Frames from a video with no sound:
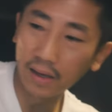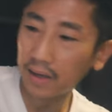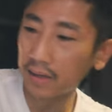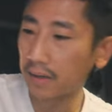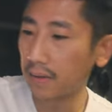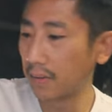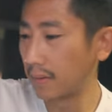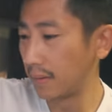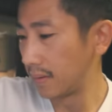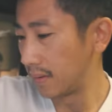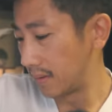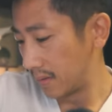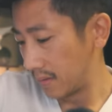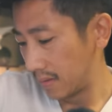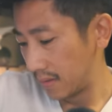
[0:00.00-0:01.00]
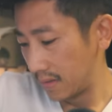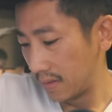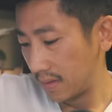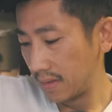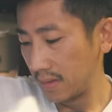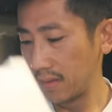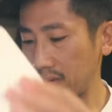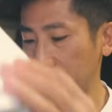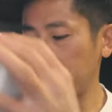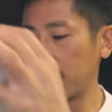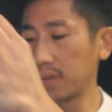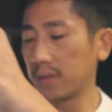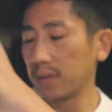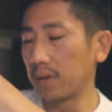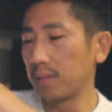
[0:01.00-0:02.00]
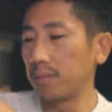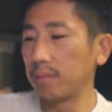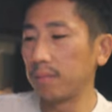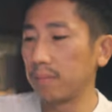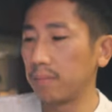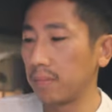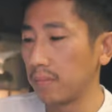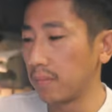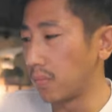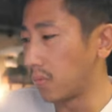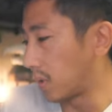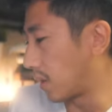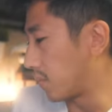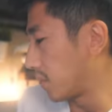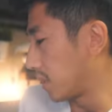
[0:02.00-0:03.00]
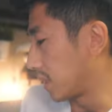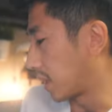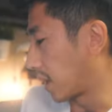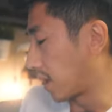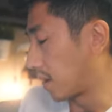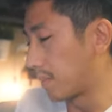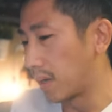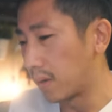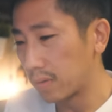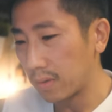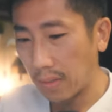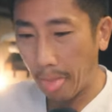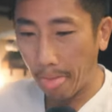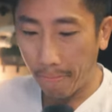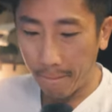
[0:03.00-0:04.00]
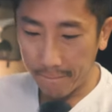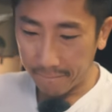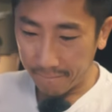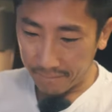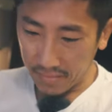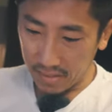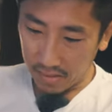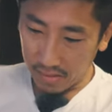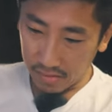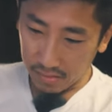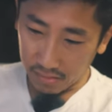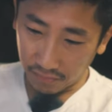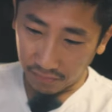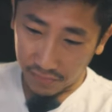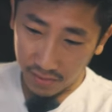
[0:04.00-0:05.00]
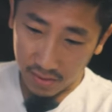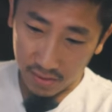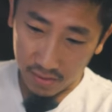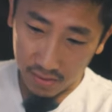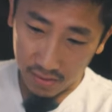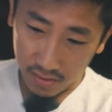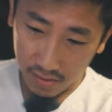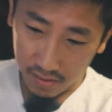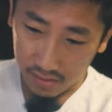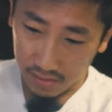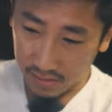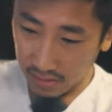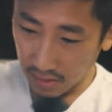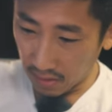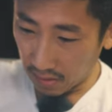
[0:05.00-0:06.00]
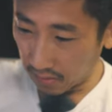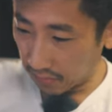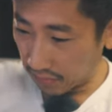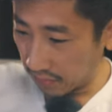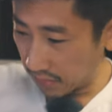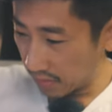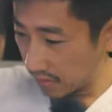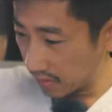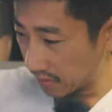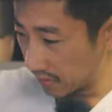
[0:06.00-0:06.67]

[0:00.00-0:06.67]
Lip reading: that. But what I really care about is the figure itself.